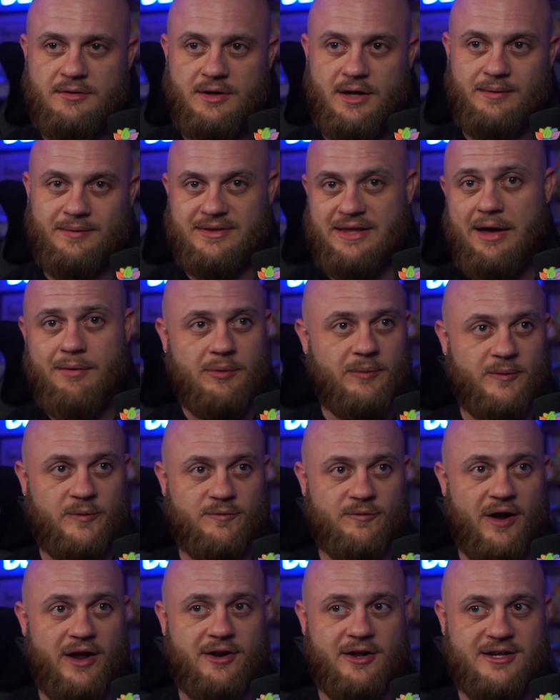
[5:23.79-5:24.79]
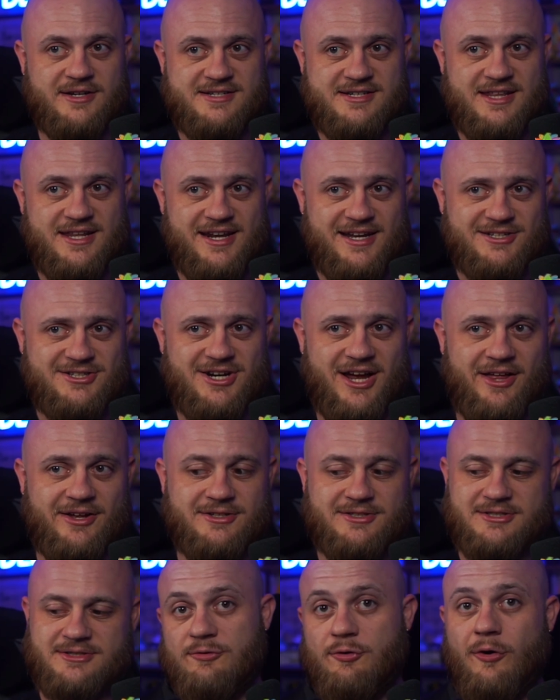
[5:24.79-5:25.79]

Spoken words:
And with that, we'll move right on into the next challenge.